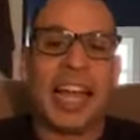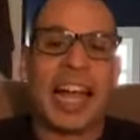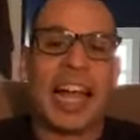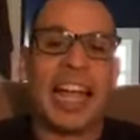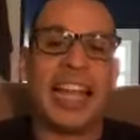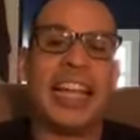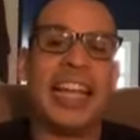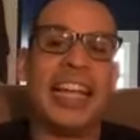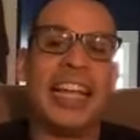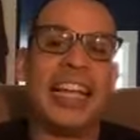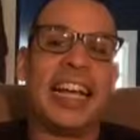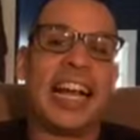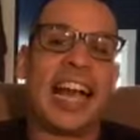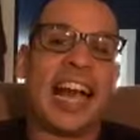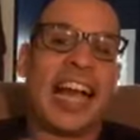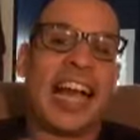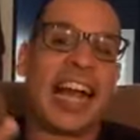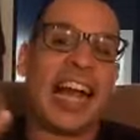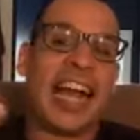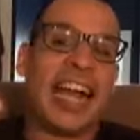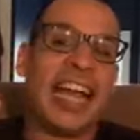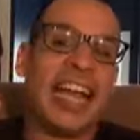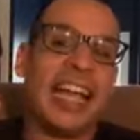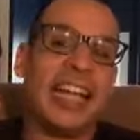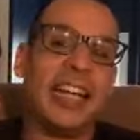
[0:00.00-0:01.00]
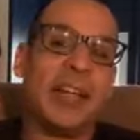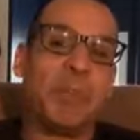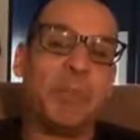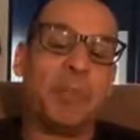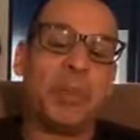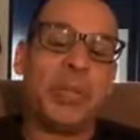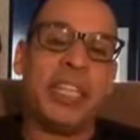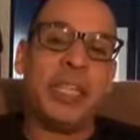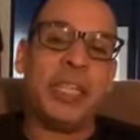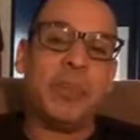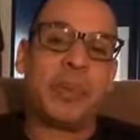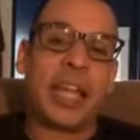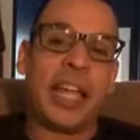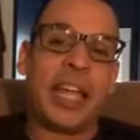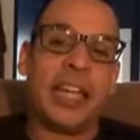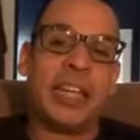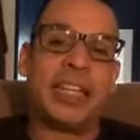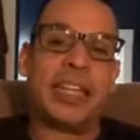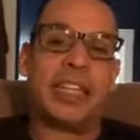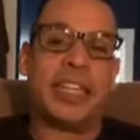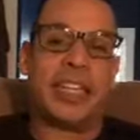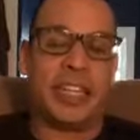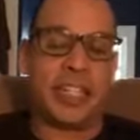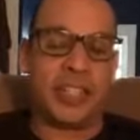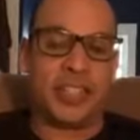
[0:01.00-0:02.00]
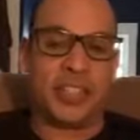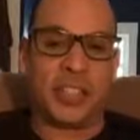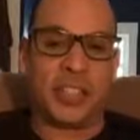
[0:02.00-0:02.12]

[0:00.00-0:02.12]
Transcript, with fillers: I had a peep and a kisser.